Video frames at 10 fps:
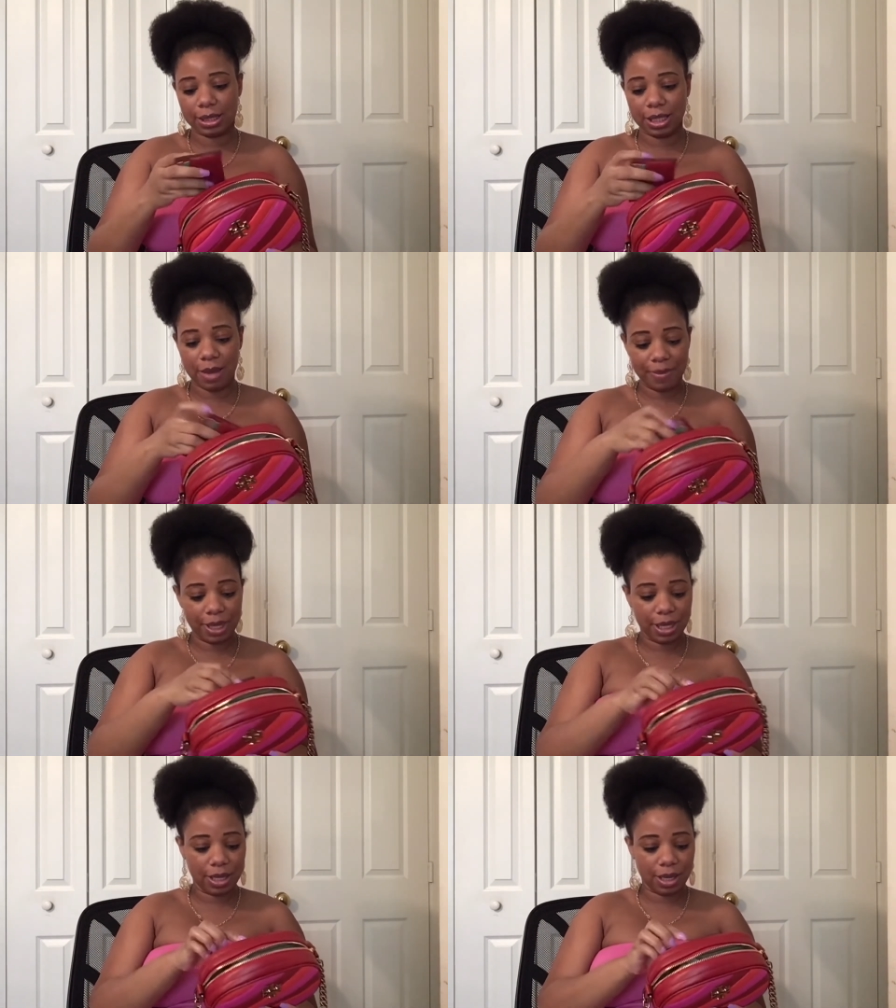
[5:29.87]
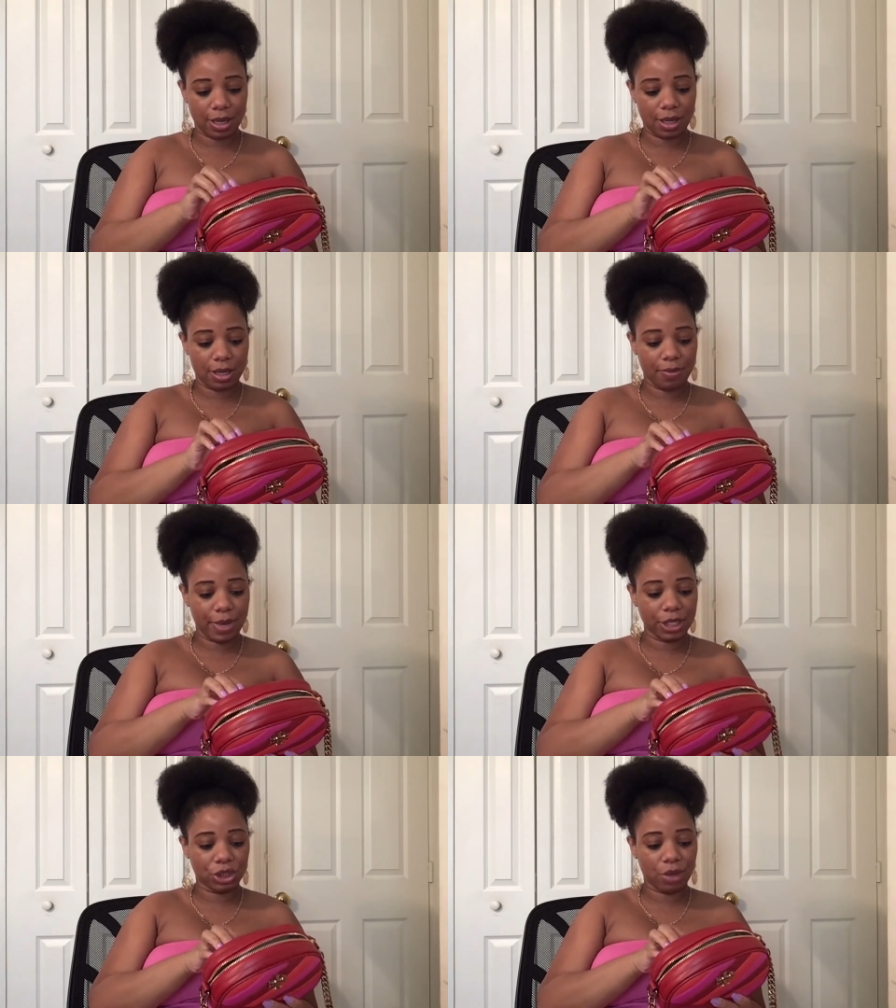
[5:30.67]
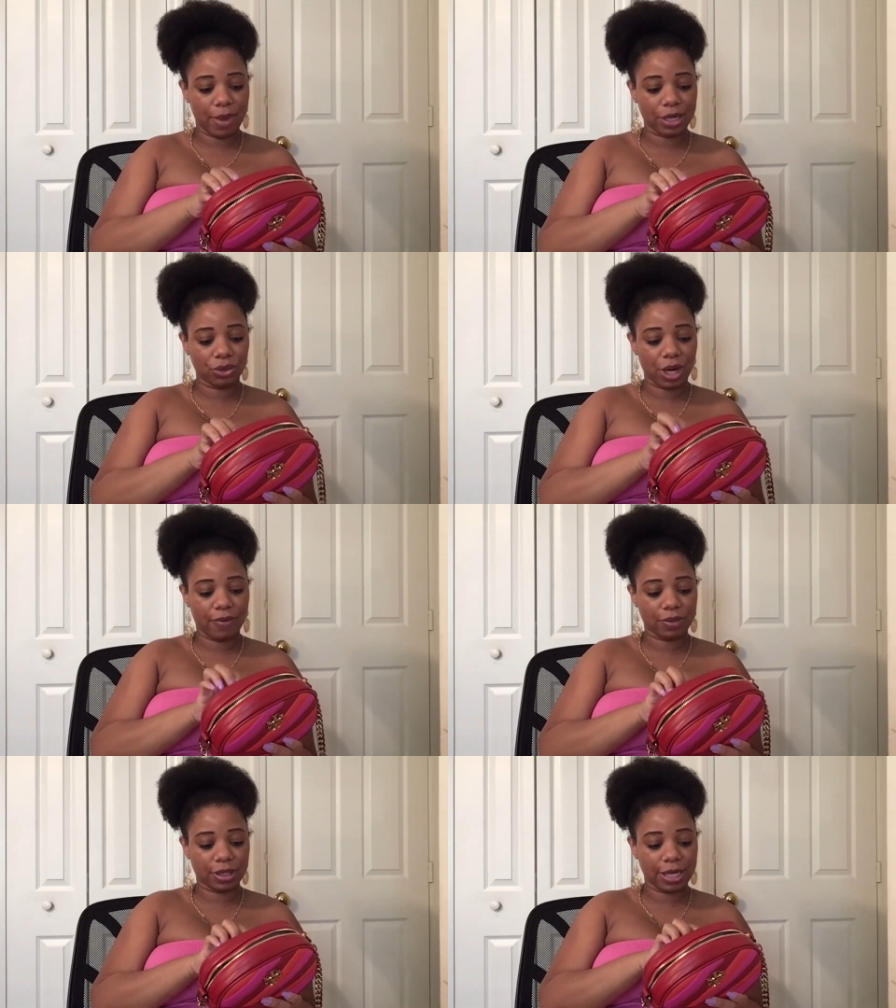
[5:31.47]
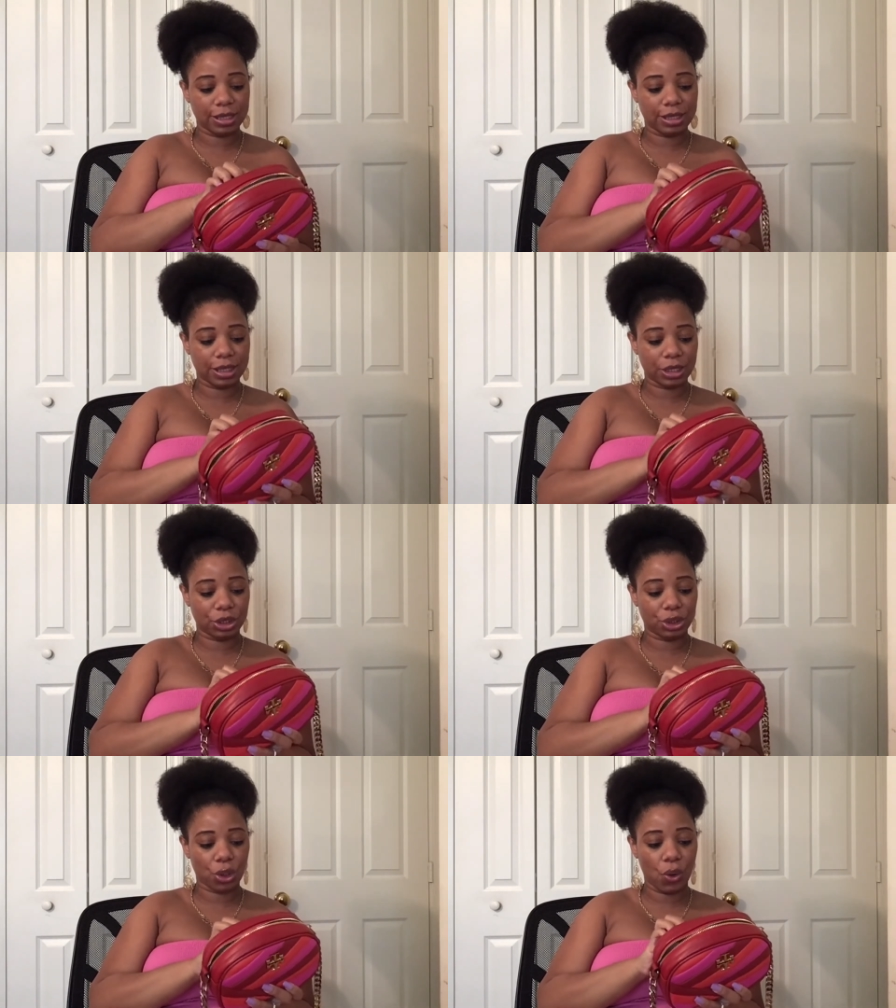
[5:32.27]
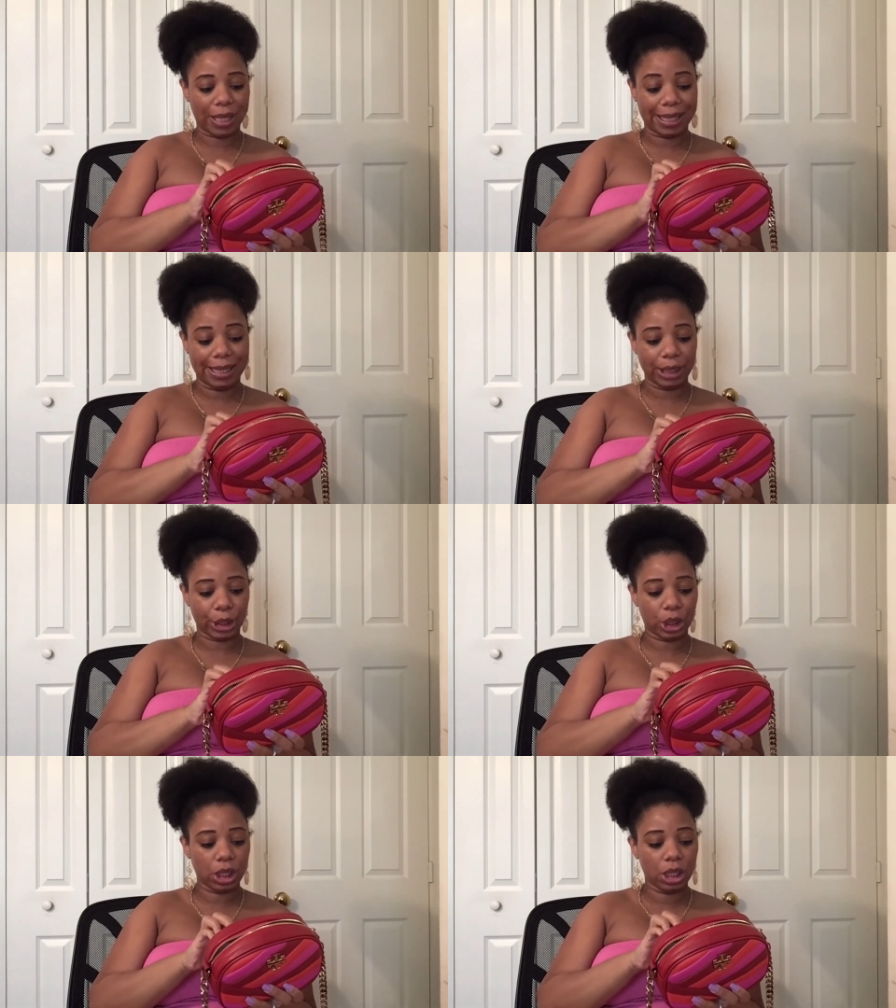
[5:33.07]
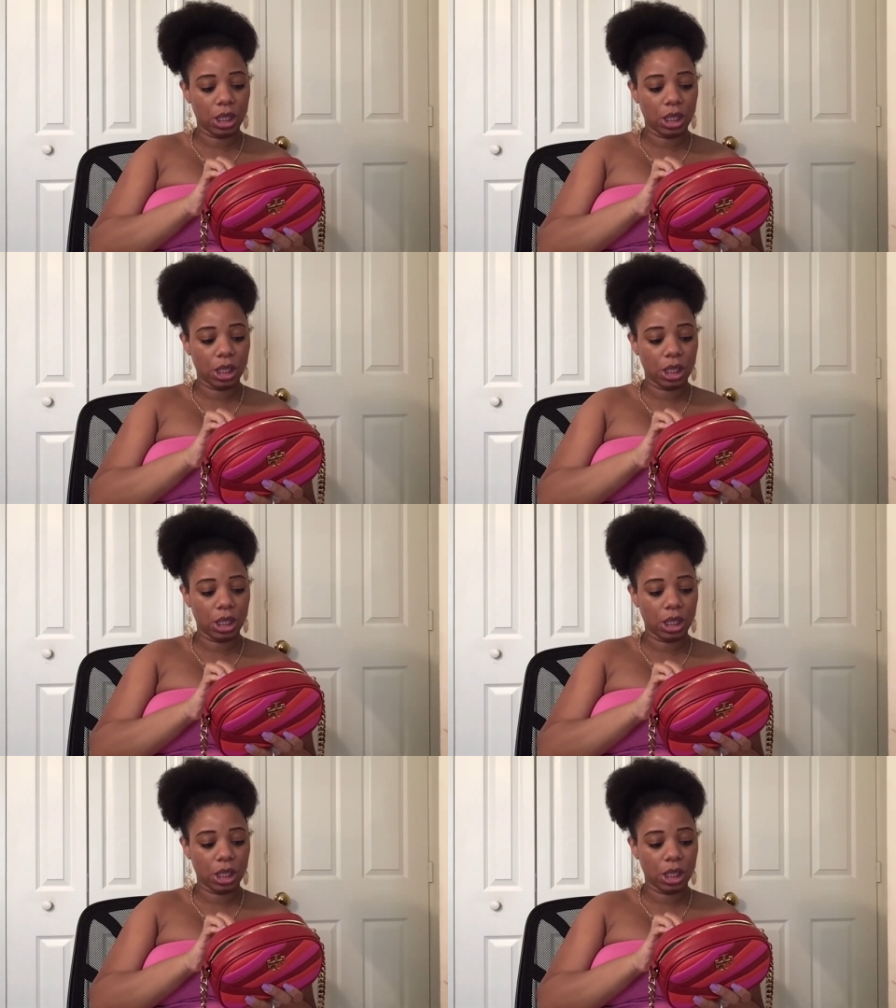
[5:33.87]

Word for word: let me uh, make sure my driver's license isn't showing here.